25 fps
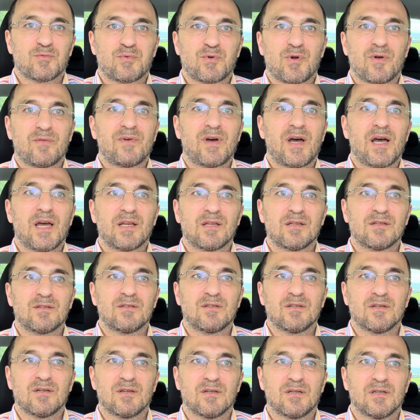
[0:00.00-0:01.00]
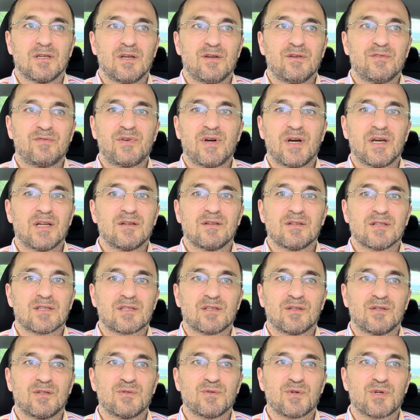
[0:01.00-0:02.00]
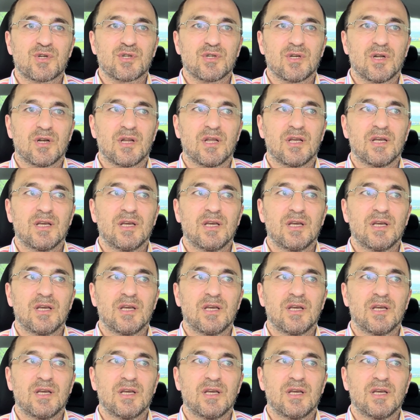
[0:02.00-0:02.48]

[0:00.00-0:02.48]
provide the final solution,